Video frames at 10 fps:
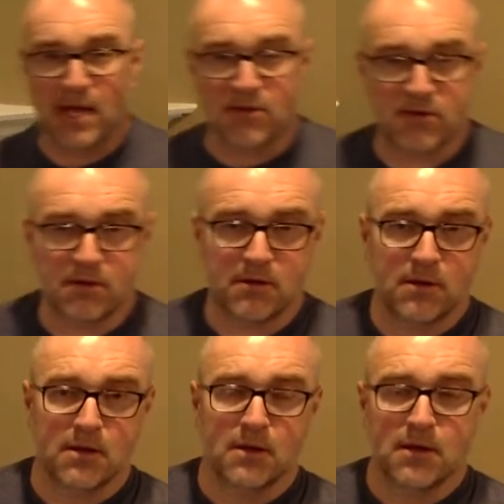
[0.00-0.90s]
piece.
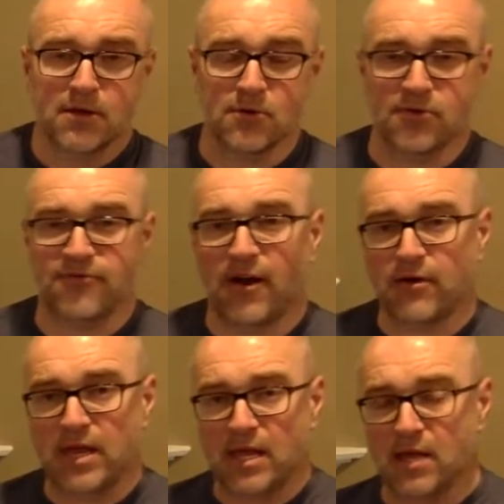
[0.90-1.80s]
So it's
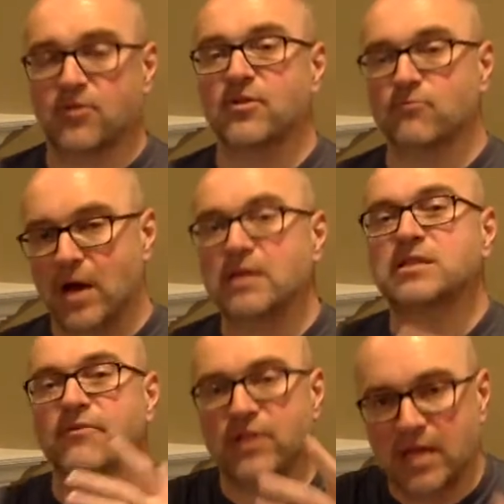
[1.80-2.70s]

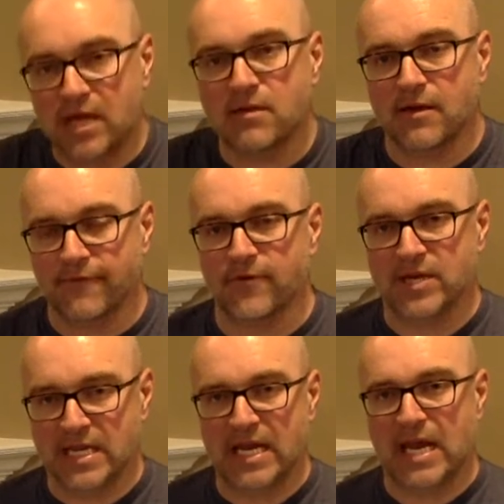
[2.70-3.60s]
relatively easy for the
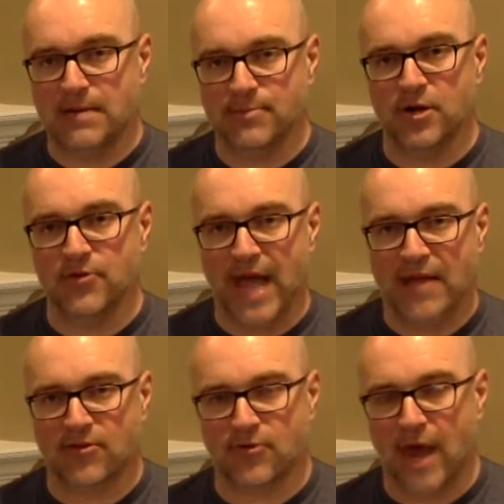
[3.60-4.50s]
DNA to build
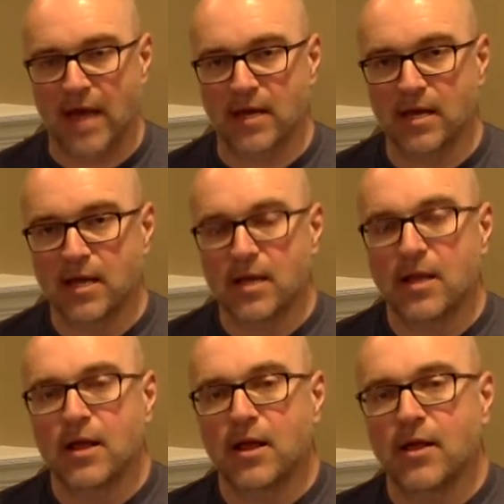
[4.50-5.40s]
that strand.
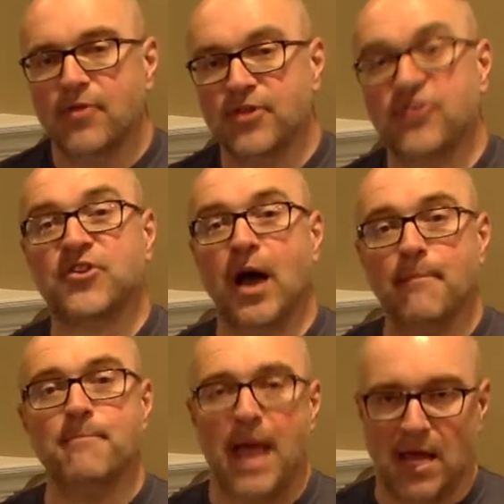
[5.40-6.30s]
The
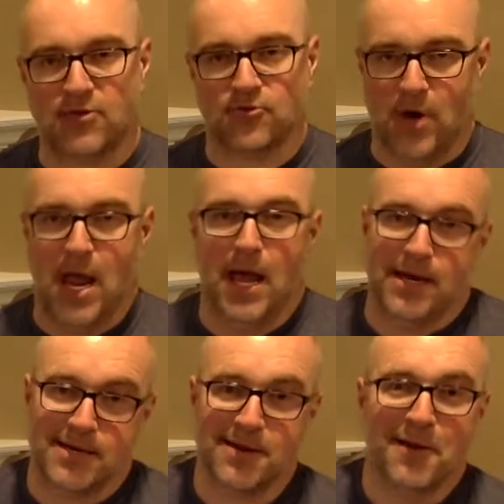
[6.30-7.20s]
scumbag
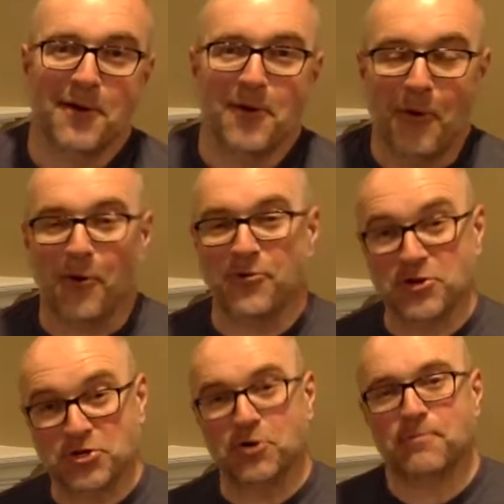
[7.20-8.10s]
strand, or the
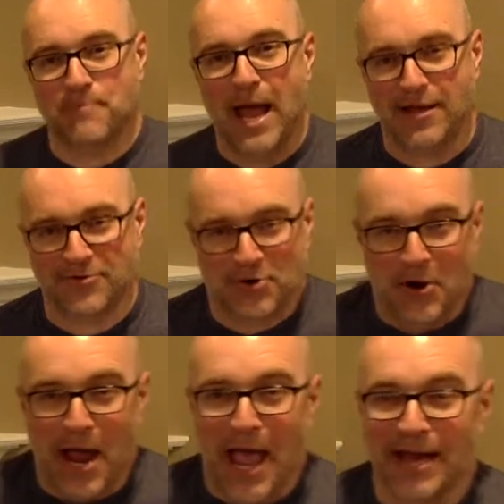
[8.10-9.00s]
dirtbag
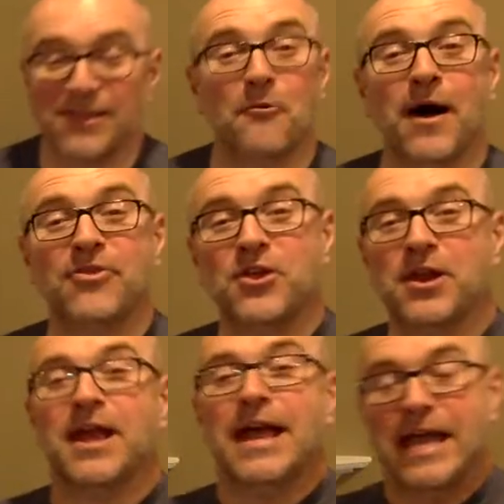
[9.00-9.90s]
strand, the one that
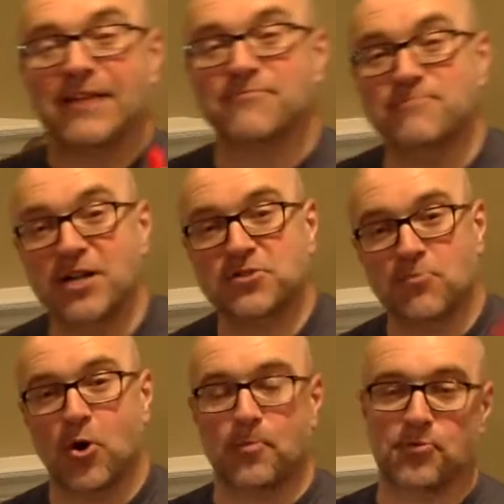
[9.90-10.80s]
is much
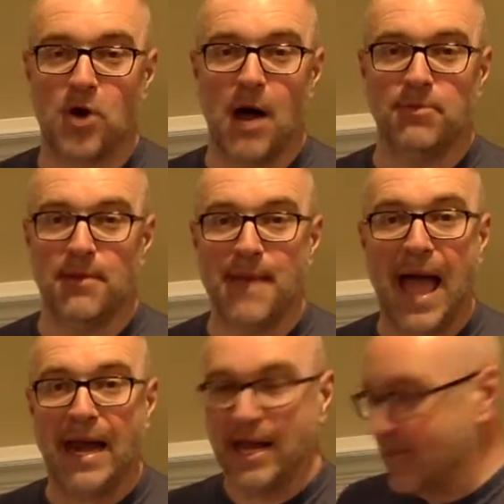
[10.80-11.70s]
more
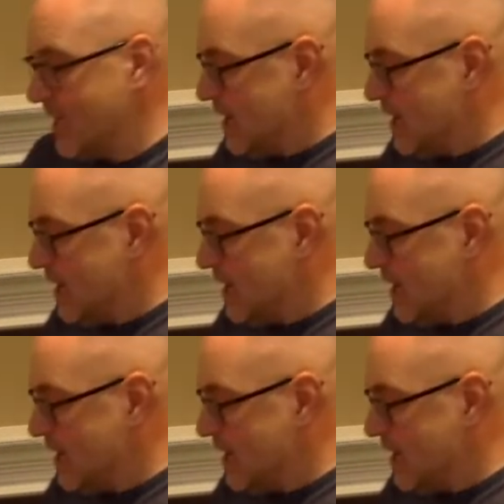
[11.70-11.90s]
problematic,